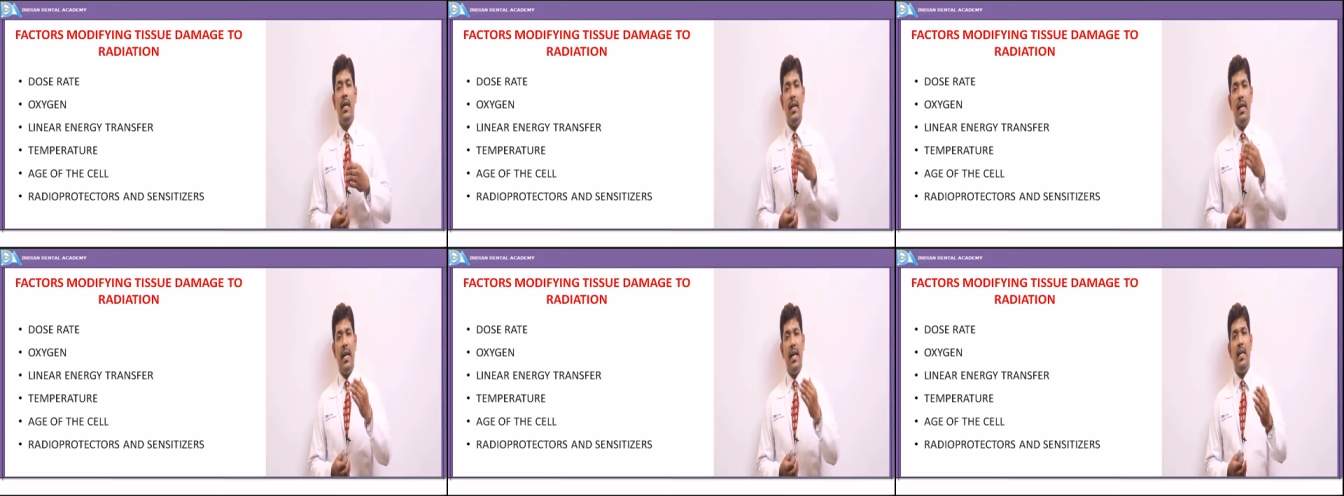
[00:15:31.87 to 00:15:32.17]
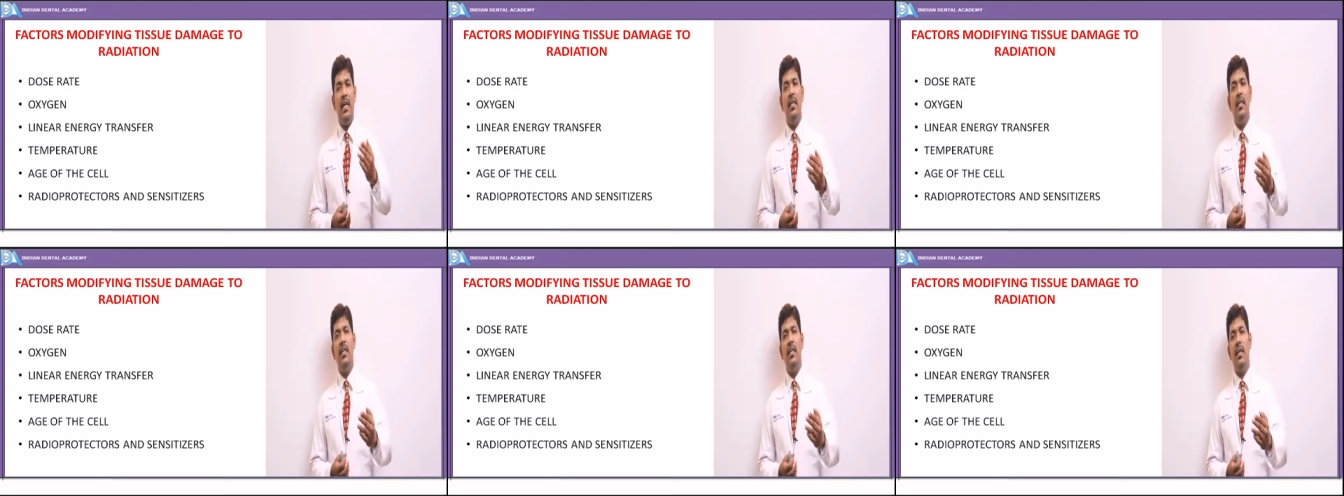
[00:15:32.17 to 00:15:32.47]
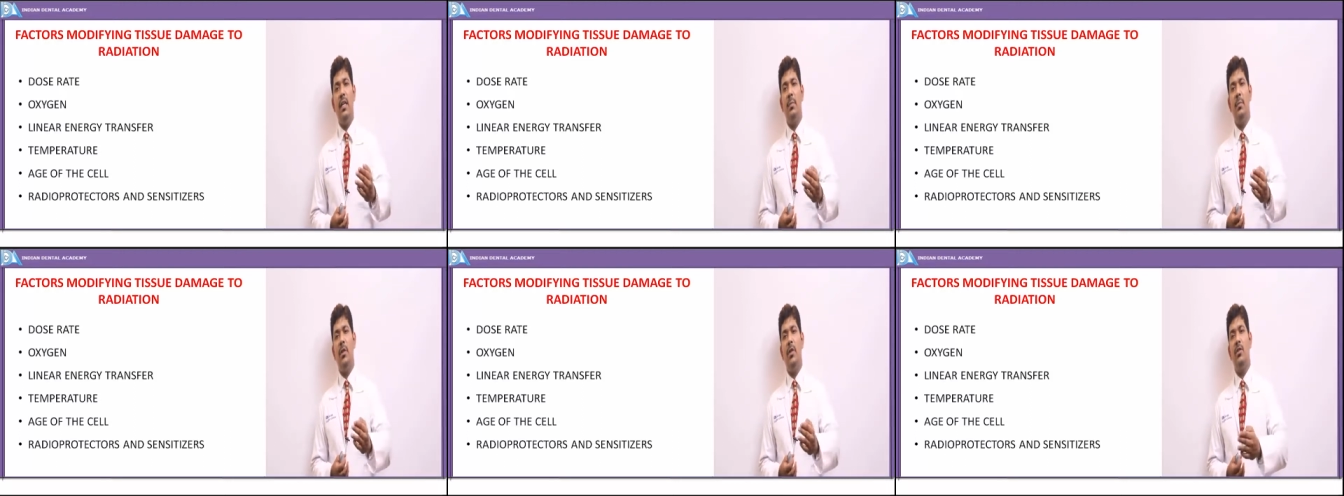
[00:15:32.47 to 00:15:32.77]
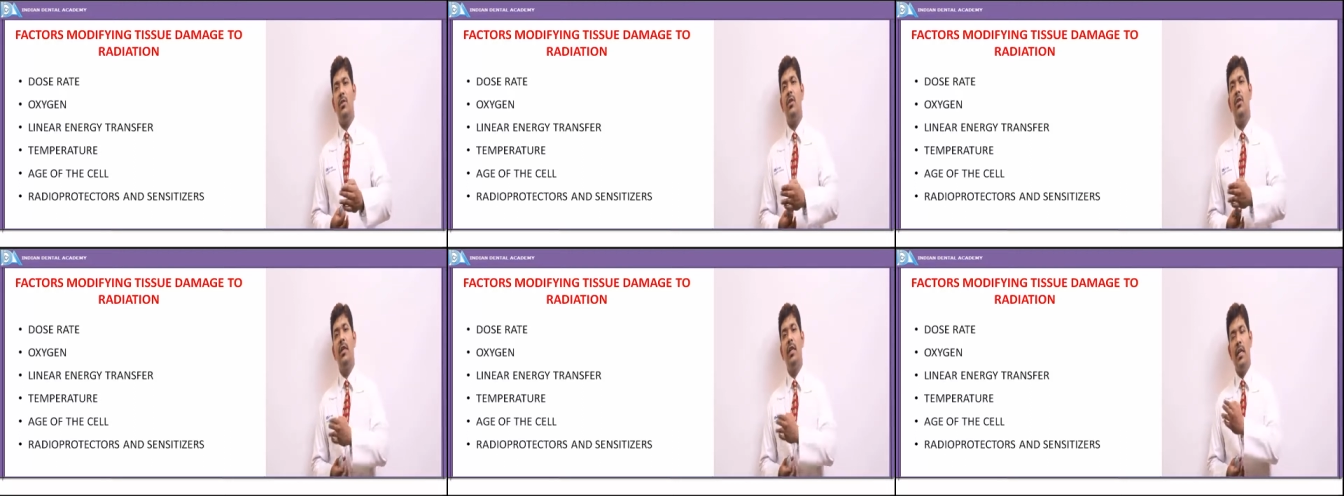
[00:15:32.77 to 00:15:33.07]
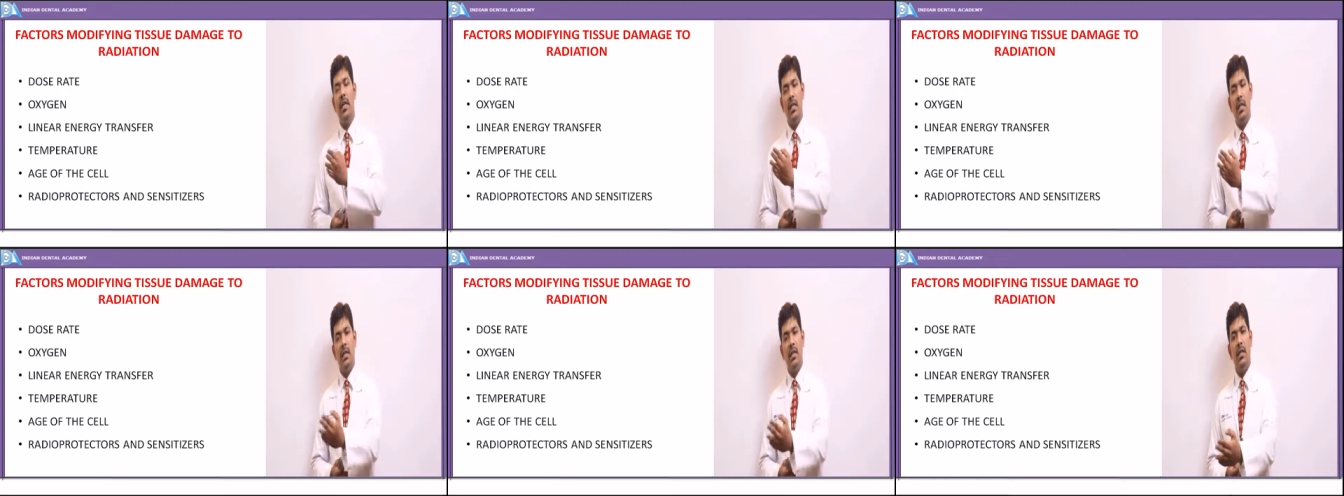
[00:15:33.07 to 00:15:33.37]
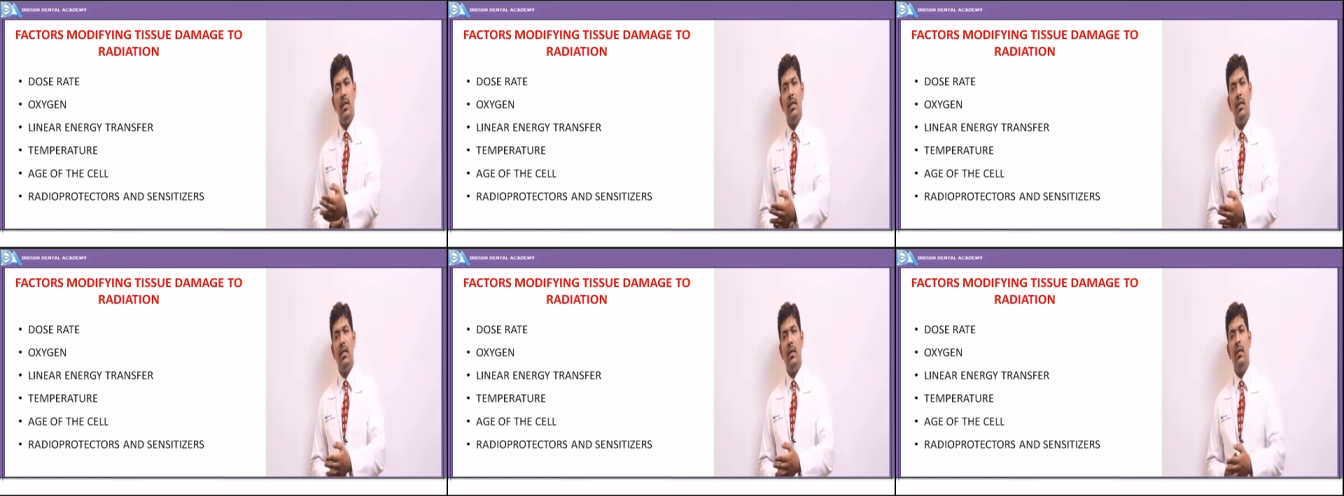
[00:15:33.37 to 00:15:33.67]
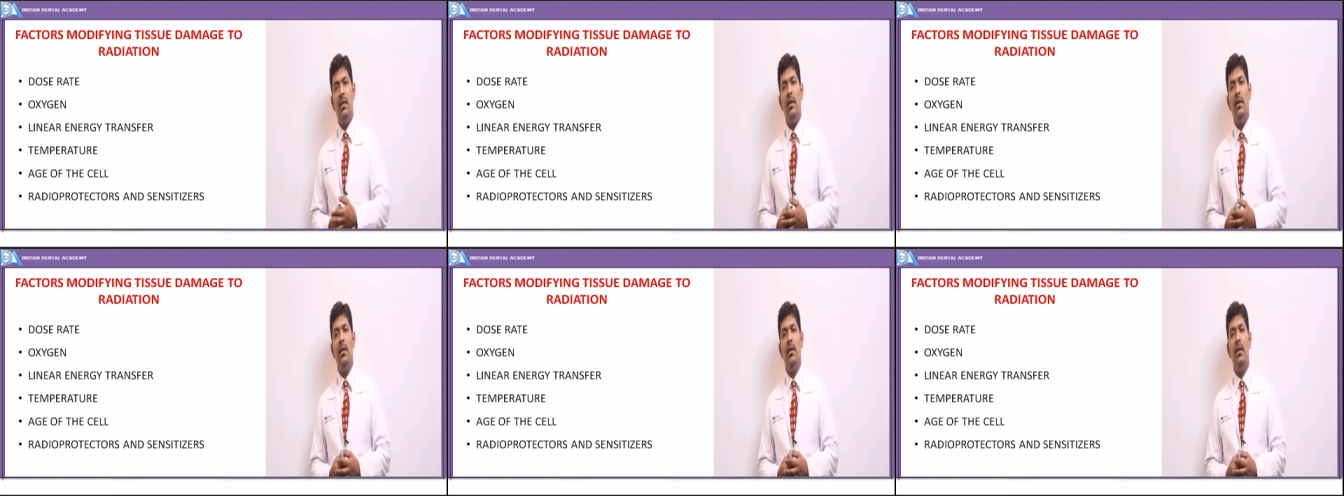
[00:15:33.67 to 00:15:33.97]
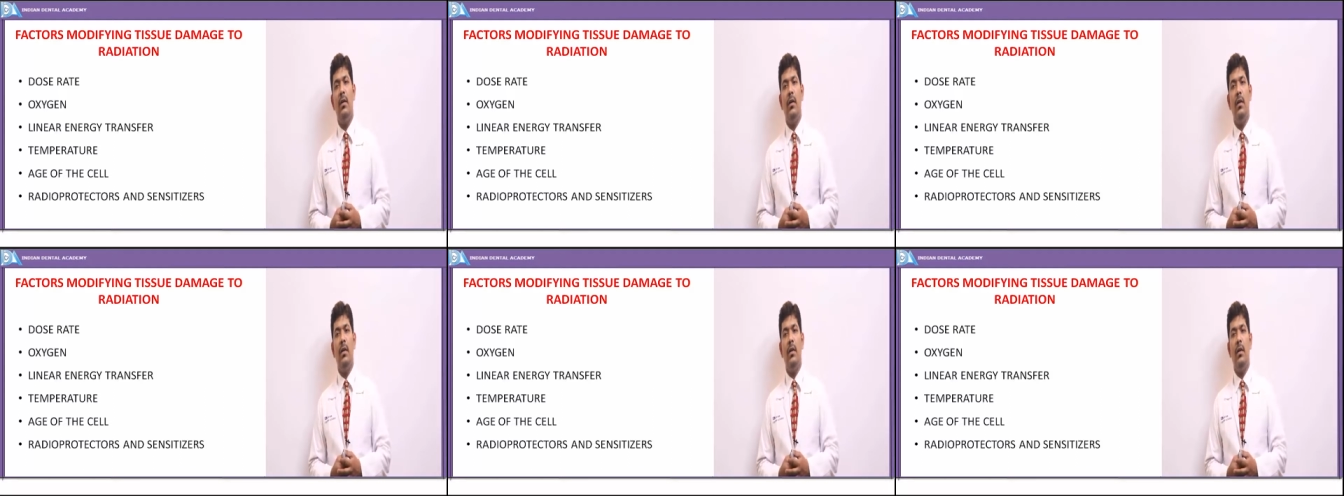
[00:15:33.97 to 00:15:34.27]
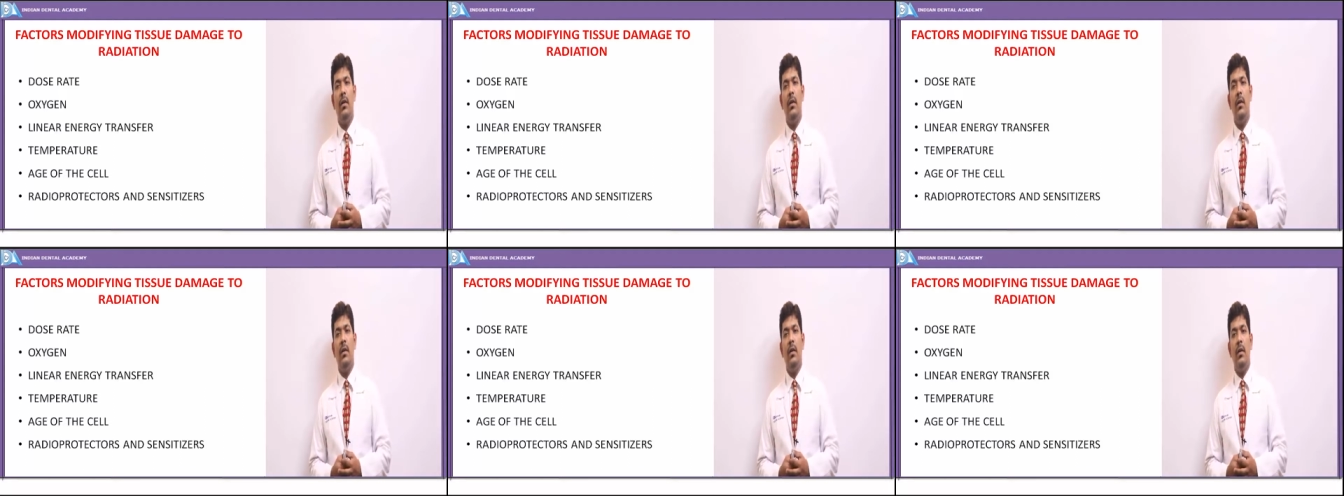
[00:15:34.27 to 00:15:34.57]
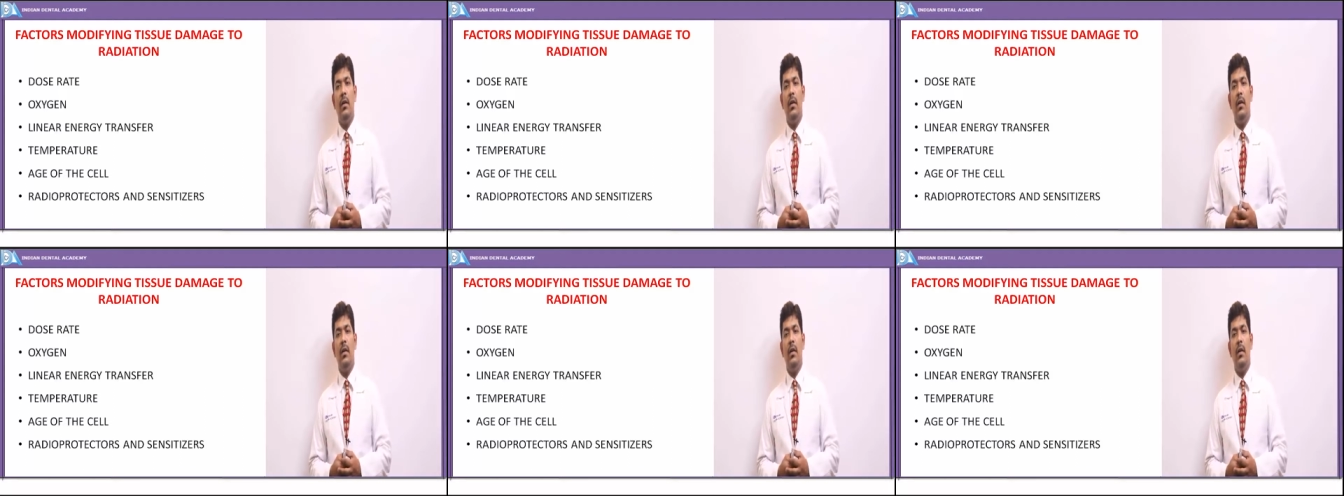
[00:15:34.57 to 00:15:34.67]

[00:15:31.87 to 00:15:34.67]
greater the temperature, greater the